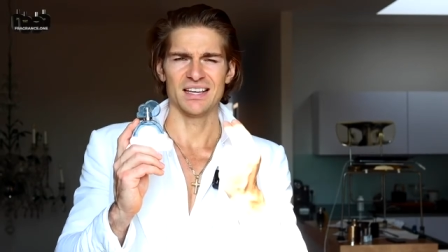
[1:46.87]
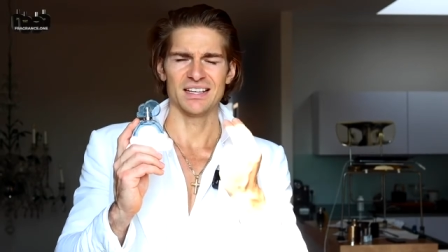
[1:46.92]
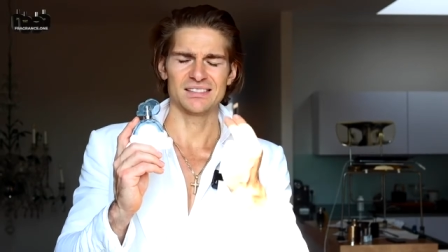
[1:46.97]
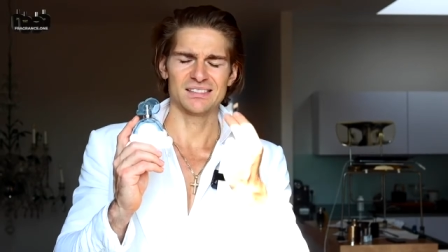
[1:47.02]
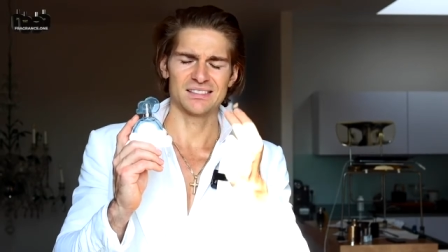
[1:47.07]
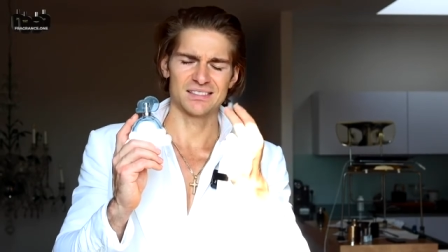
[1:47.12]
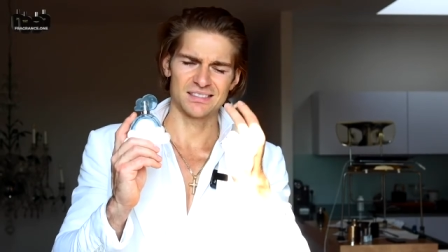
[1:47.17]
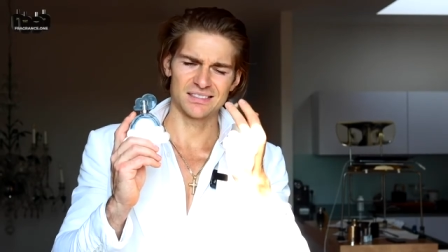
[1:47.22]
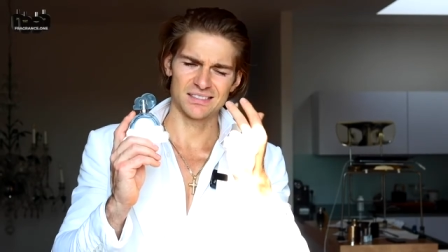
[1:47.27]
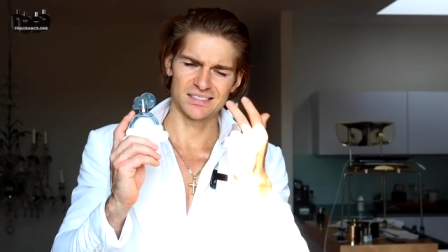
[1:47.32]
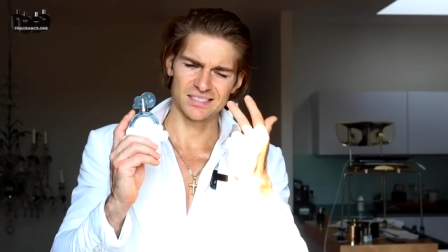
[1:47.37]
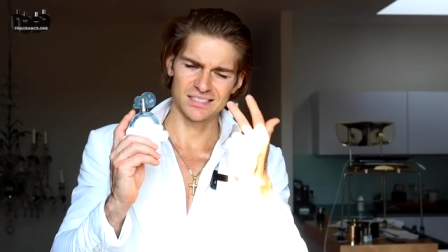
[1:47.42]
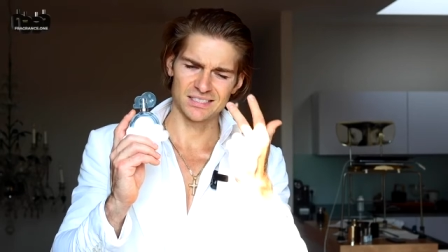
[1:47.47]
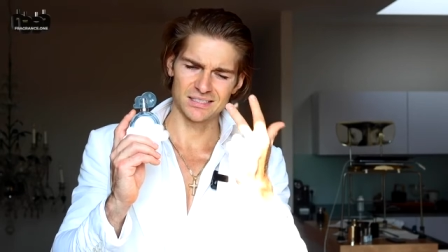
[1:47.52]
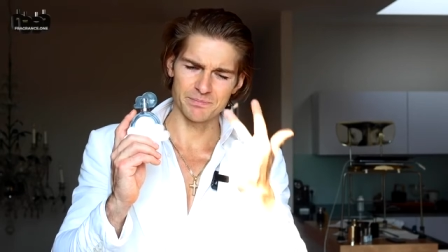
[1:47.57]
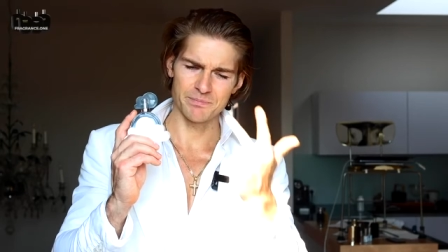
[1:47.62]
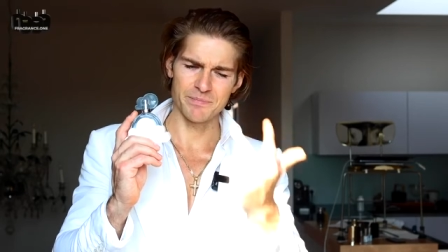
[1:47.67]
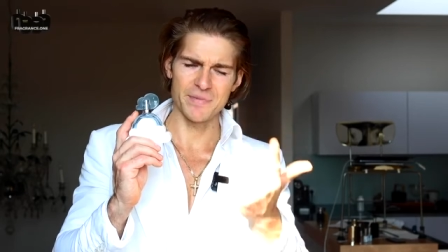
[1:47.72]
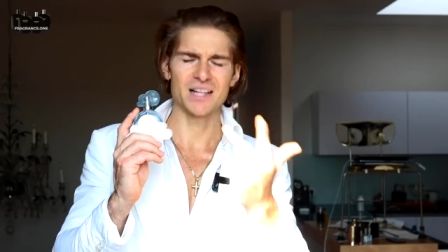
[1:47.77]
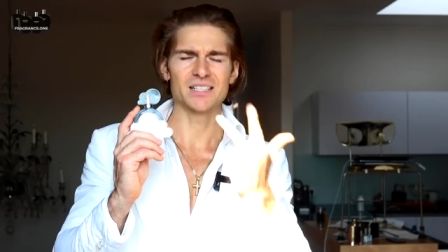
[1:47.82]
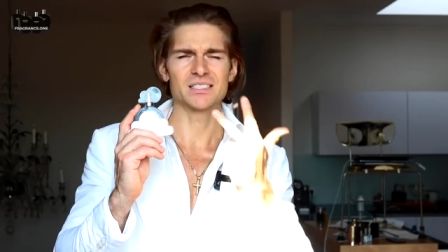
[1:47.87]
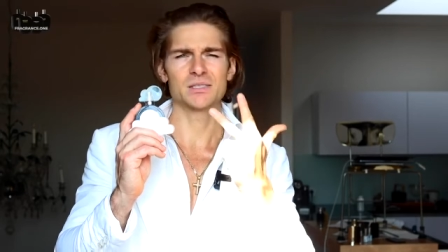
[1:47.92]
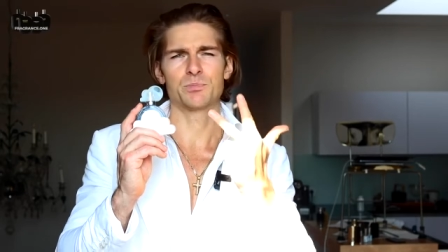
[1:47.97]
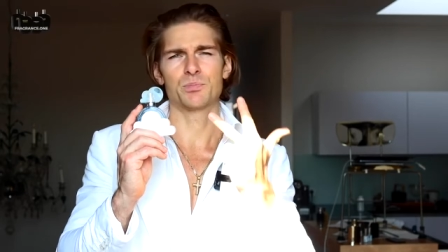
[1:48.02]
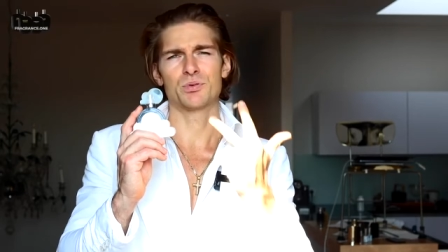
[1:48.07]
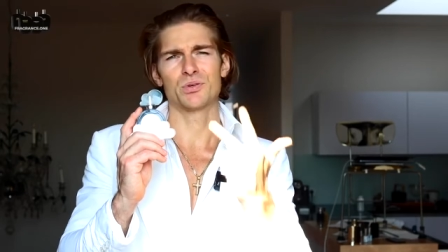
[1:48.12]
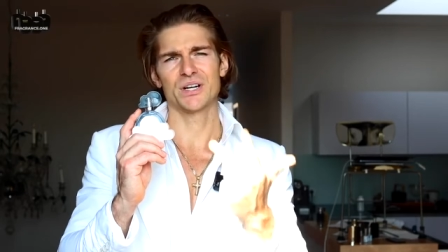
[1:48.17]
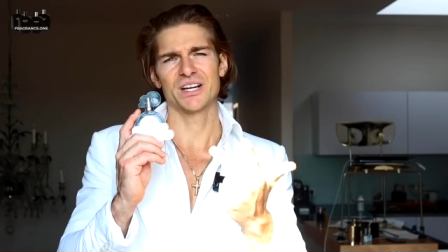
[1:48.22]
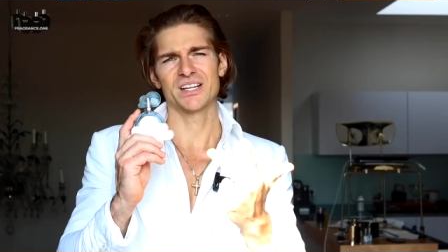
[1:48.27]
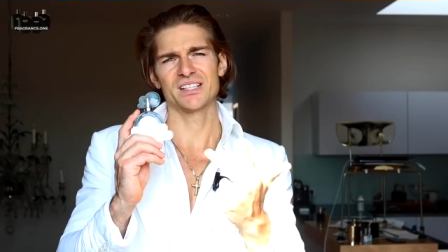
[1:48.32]
It smells
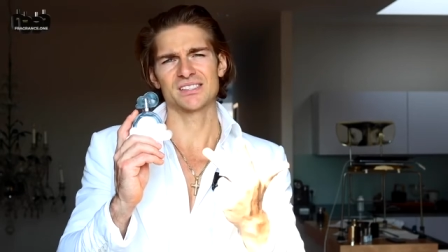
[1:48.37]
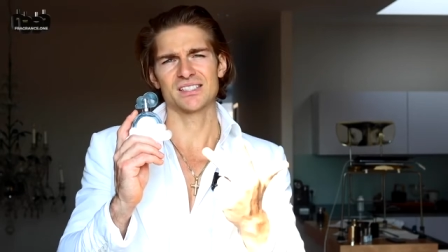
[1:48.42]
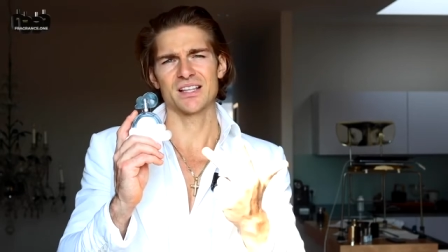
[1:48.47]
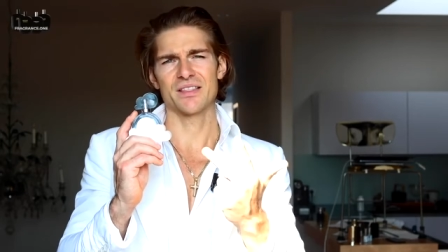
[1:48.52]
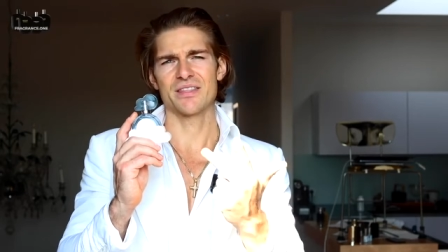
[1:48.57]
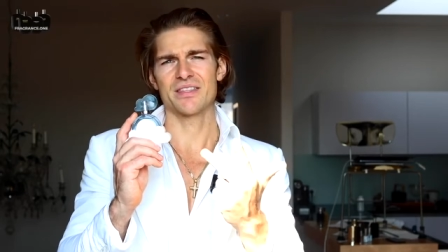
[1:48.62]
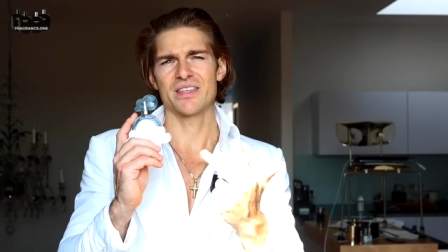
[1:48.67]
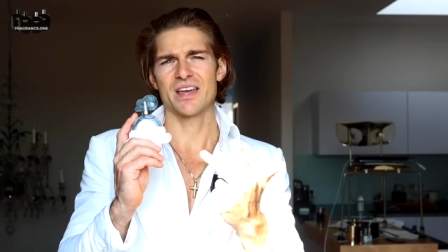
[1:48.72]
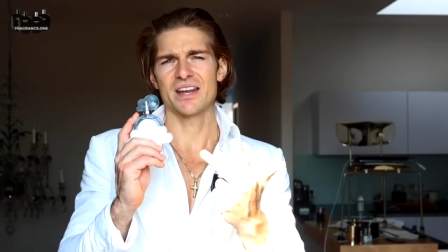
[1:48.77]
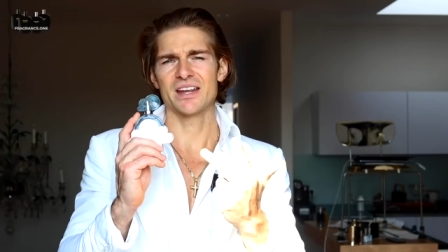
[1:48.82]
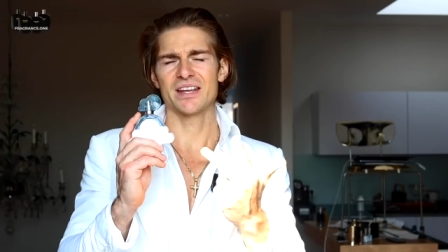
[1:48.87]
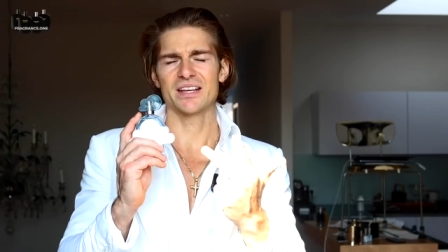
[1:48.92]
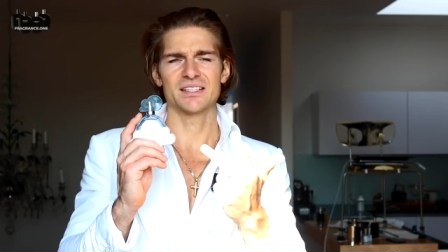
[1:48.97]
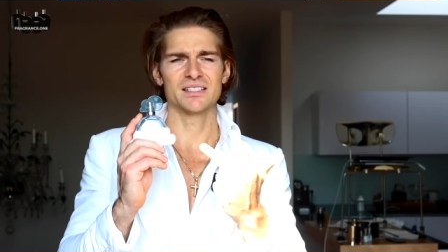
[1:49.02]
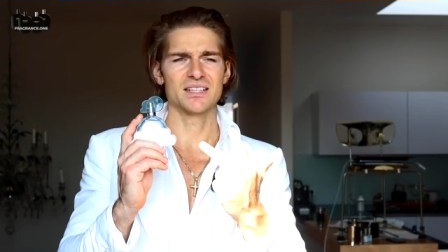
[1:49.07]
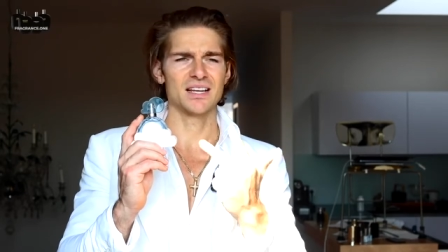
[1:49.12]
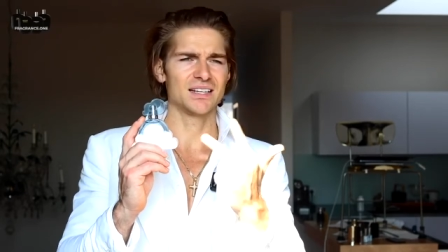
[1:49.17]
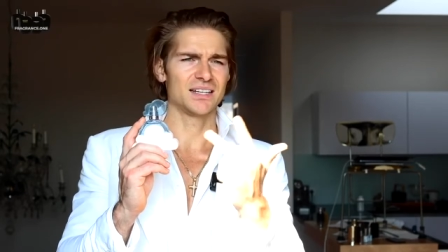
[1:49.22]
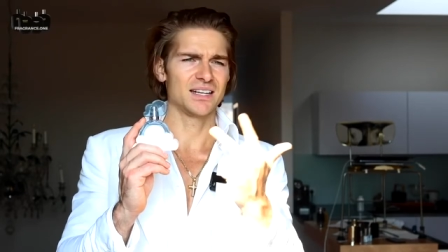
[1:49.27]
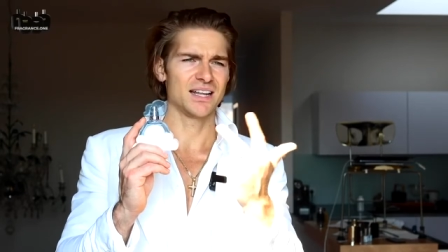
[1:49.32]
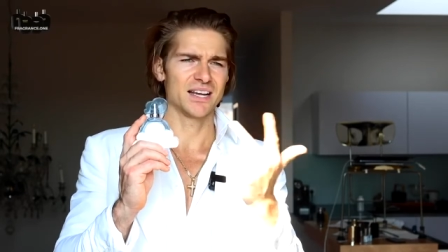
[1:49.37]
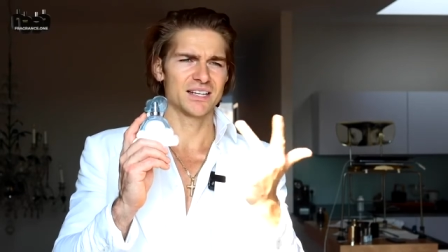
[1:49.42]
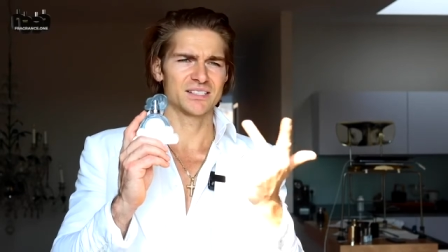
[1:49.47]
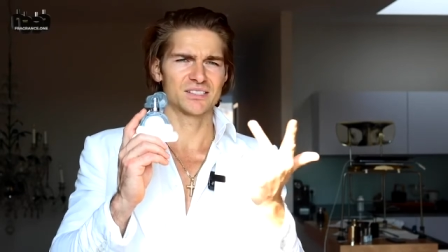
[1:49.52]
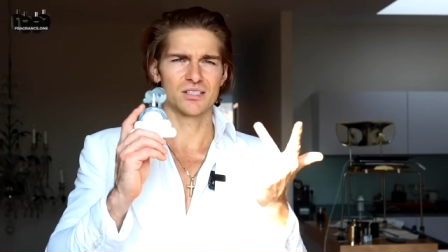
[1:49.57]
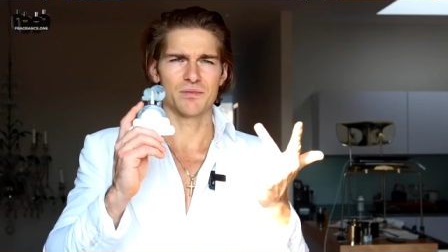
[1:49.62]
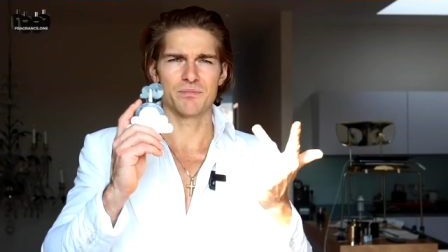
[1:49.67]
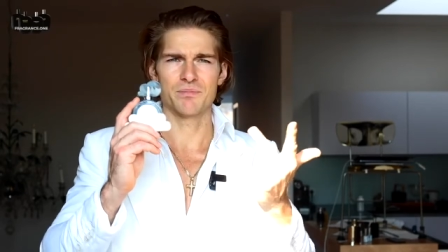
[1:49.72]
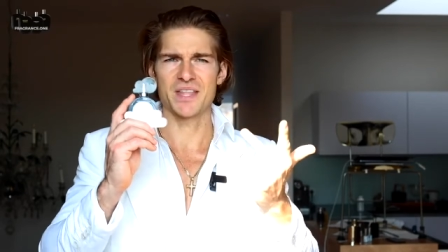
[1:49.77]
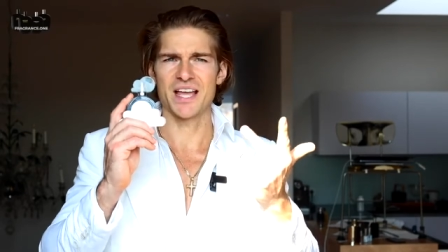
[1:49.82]
pretty synthetic, not like
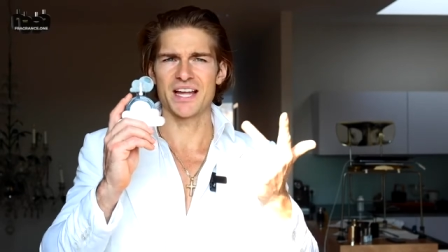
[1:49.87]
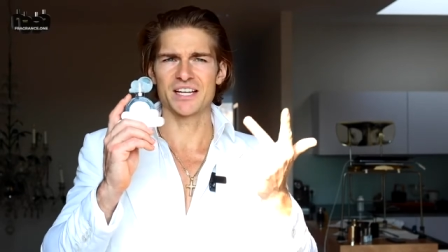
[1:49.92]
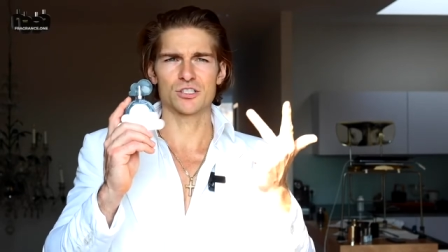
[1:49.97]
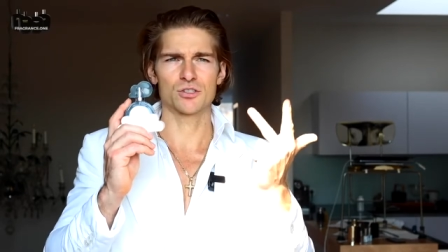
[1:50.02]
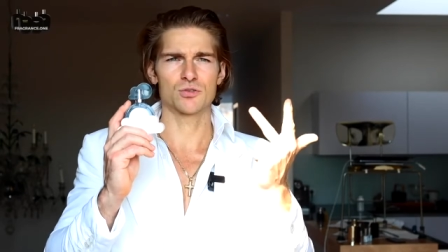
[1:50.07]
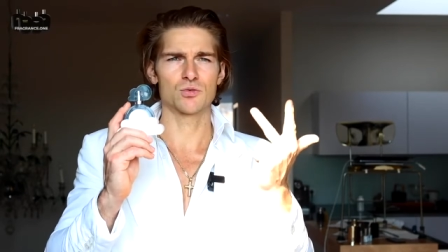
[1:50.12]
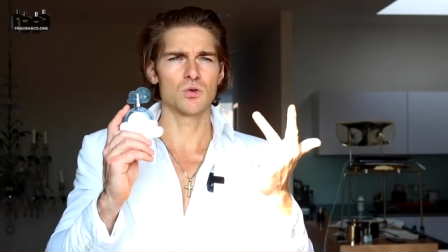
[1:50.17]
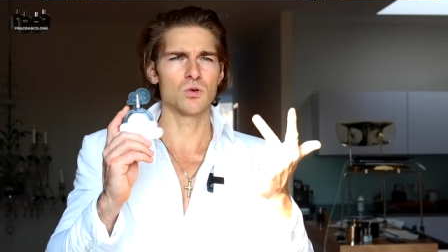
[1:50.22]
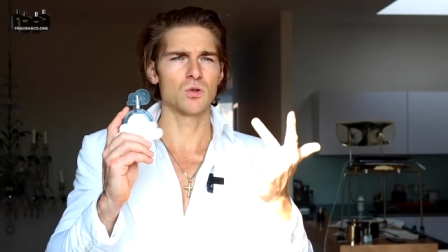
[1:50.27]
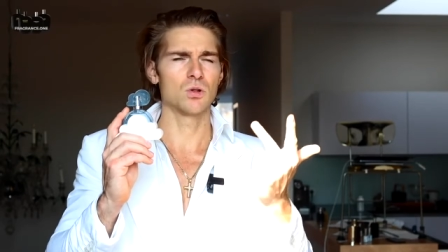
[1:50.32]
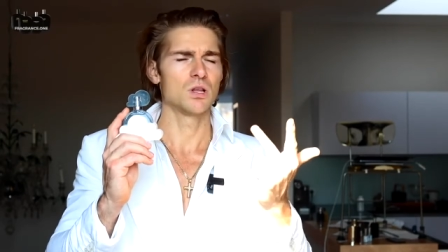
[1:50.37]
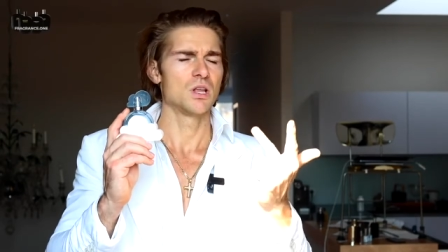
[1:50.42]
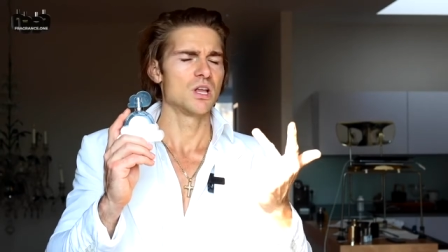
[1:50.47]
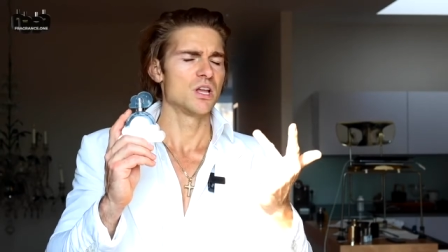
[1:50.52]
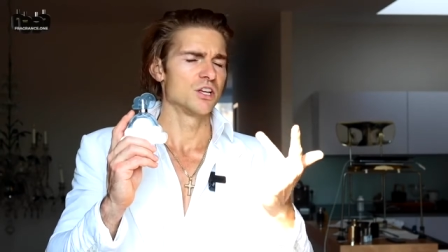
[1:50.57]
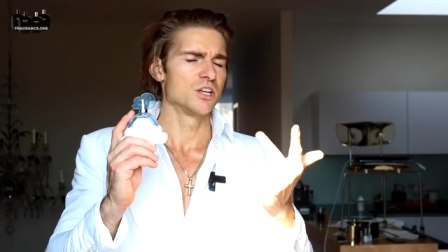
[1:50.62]
some natural